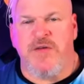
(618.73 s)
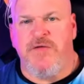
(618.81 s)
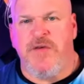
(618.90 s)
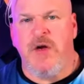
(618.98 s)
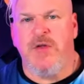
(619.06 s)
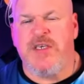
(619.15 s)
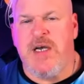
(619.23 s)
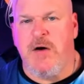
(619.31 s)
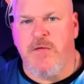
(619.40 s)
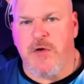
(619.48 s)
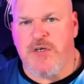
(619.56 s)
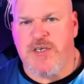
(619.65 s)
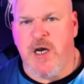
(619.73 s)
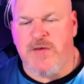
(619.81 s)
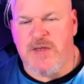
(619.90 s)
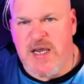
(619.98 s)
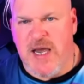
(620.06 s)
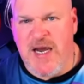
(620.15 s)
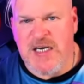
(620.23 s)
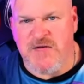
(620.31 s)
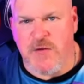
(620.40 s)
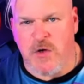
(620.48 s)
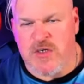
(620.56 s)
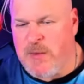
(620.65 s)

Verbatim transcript: Figure this out for yourself. It's Exverse.